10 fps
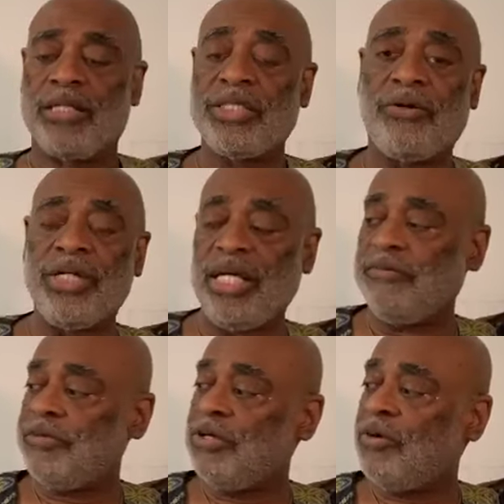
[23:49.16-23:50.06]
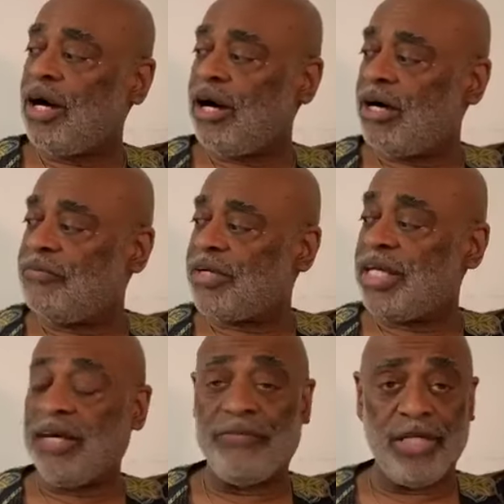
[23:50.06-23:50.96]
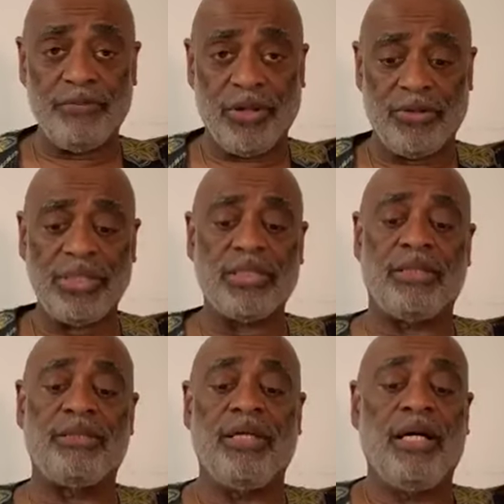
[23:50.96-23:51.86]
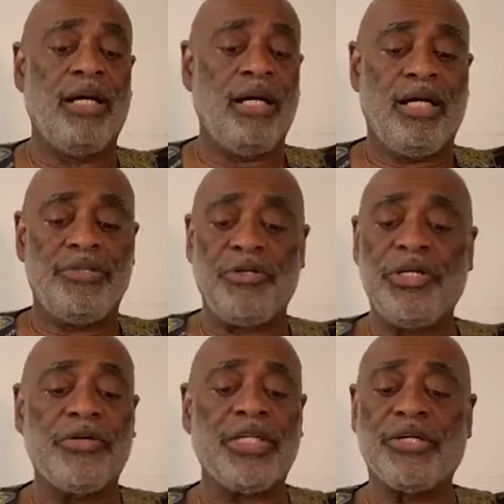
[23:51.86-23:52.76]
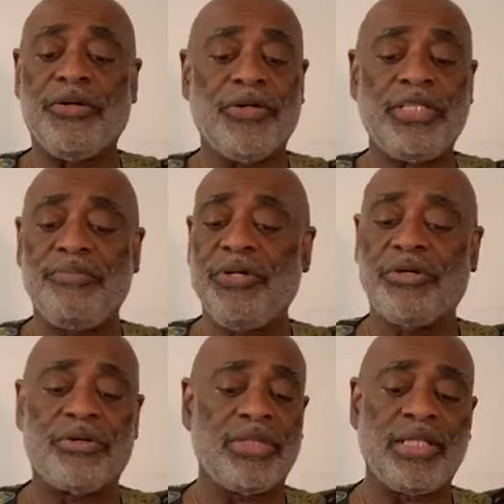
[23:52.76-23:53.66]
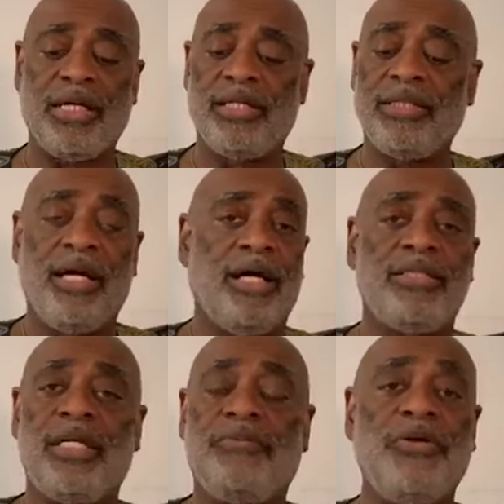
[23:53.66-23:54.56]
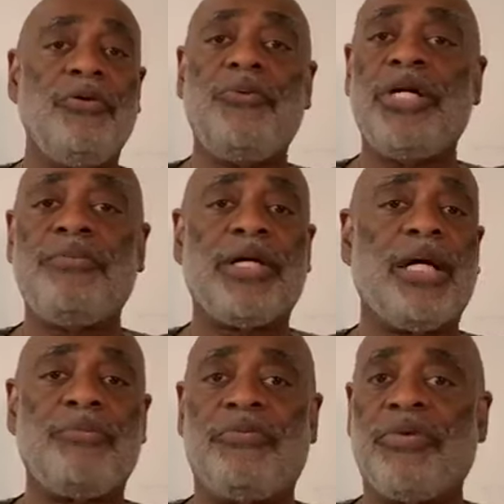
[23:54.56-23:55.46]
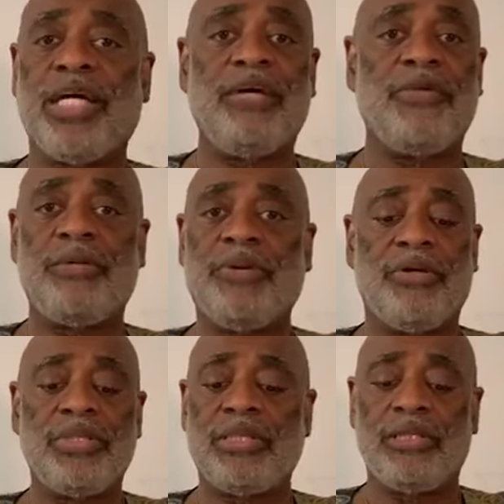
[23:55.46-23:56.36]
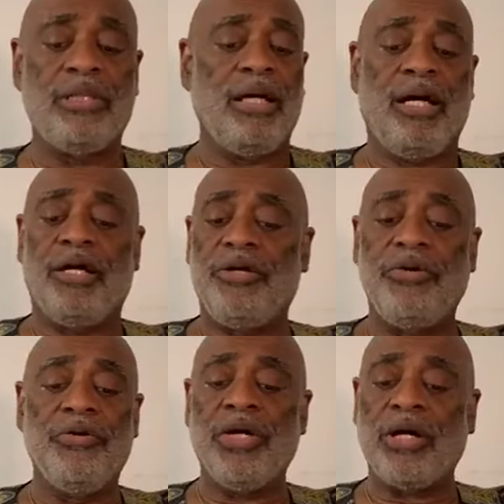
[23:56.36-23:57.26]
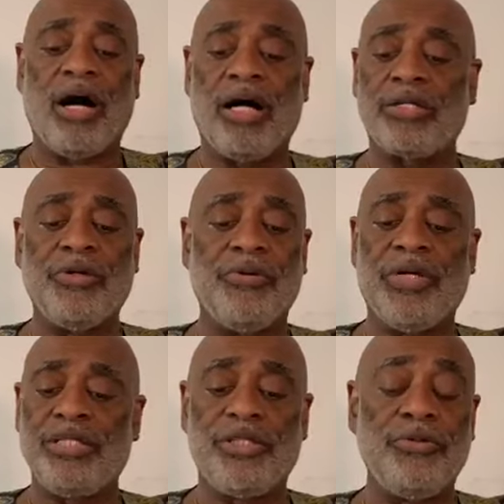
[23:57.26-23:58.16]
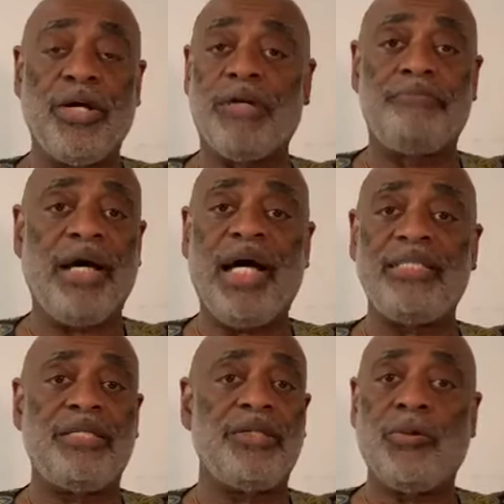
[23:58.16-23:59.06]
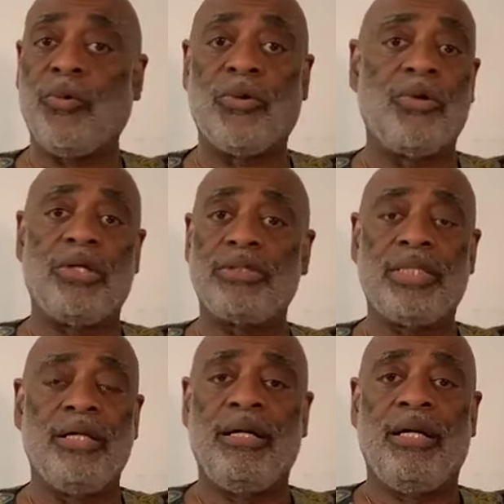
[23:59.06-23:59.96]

So if you are a forgiving person, do you know that the Course in Miracles says that if you really become a forgiving person, you are going to abandon the world?